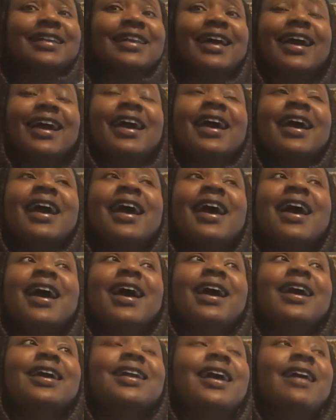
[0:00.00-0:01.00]
Like,
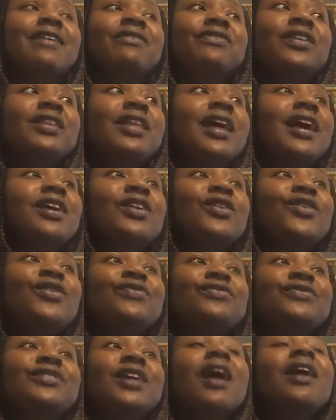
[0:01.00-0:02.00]
and I feel like
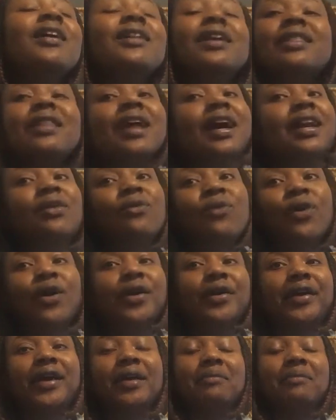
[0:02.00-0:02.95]
you've done a lot of work,